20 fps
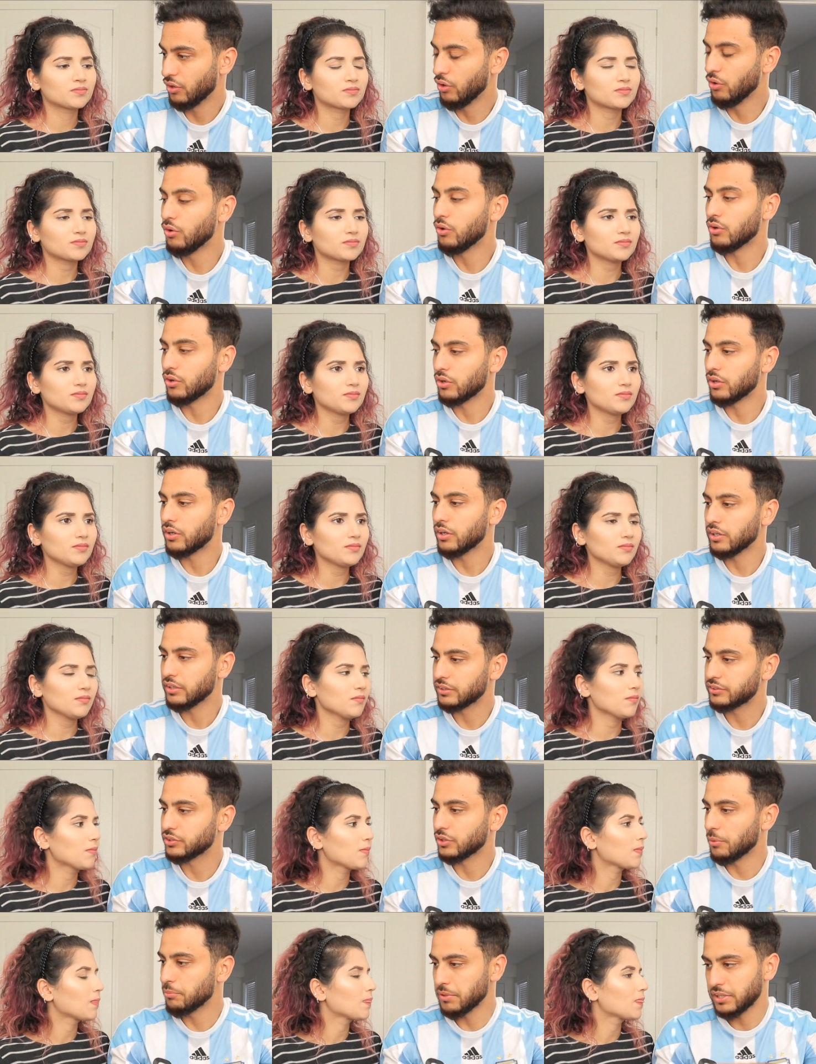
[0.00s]
Speaker 1: Or,
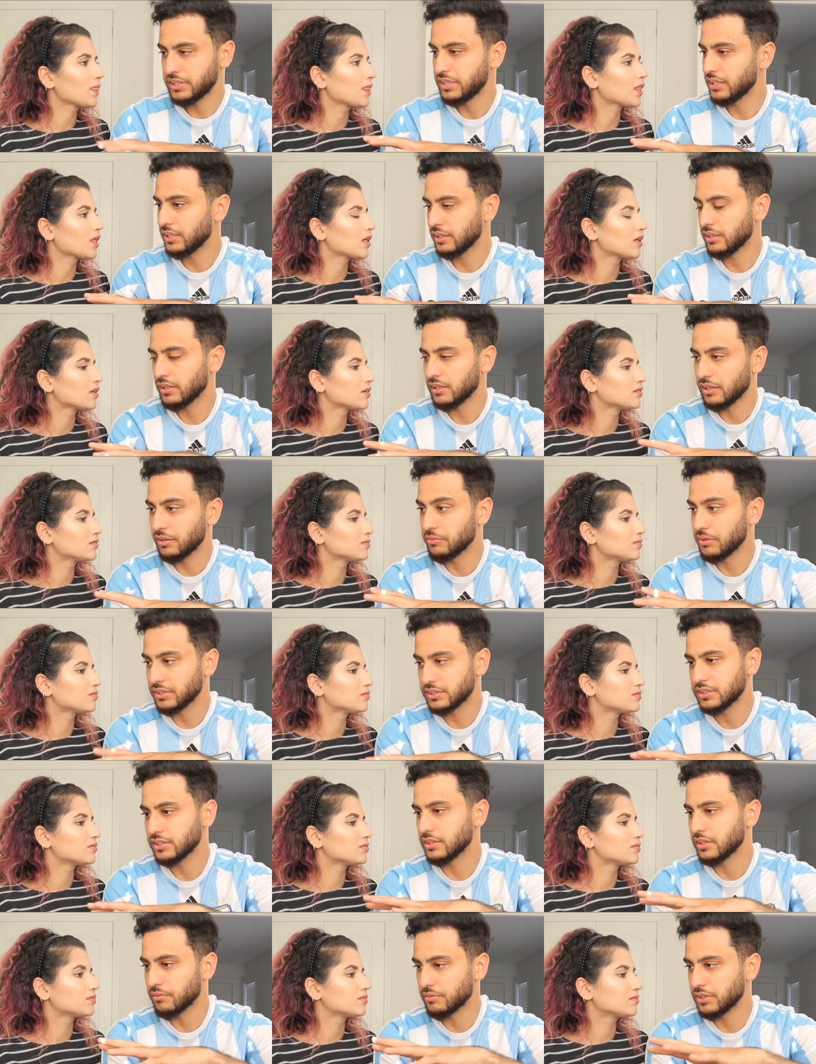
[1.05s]
so I'm not taking it, I'm not
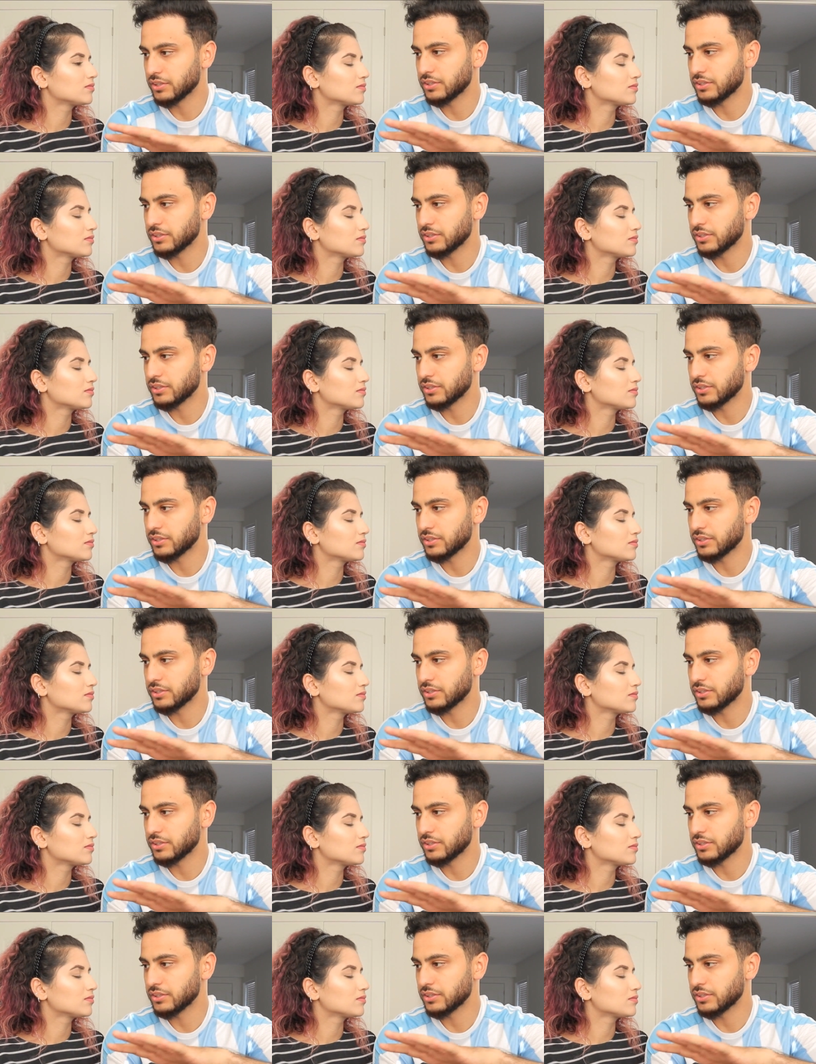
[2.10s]
saying, I'm